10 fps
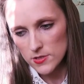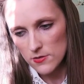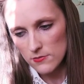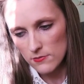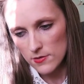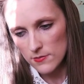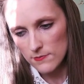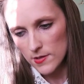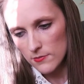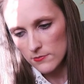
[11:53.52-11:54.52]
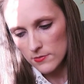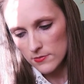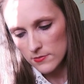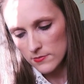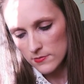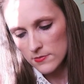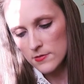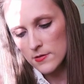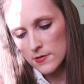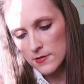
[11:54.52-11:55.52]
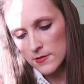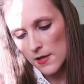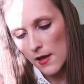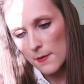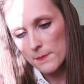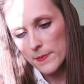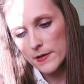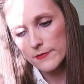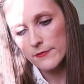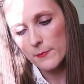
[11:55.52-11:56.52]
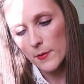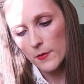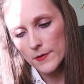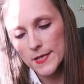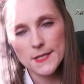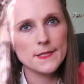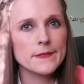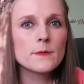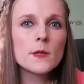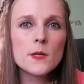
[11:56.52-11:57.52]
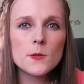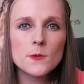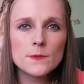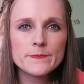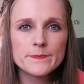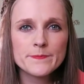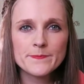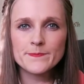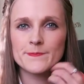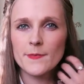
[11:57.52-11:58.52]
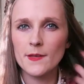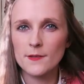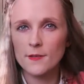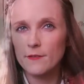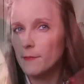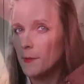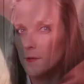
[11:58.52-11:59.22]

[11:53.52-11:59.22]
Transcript: So they were a bit of a bargain as well. Do you love a